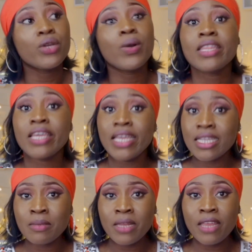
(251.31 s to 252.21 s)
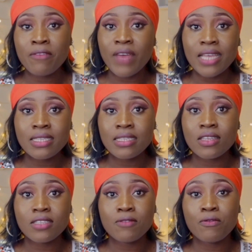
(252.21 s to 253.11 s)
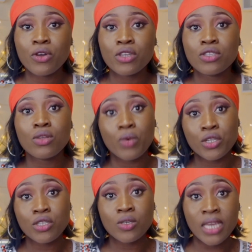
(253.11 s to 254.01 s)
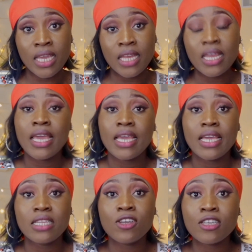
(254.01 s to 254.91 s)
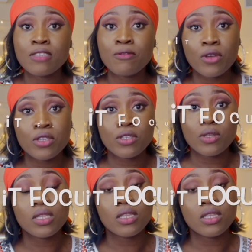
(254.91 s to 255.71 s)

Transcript: And the intermittent fasting doesn't focus on what you eat, it does focus on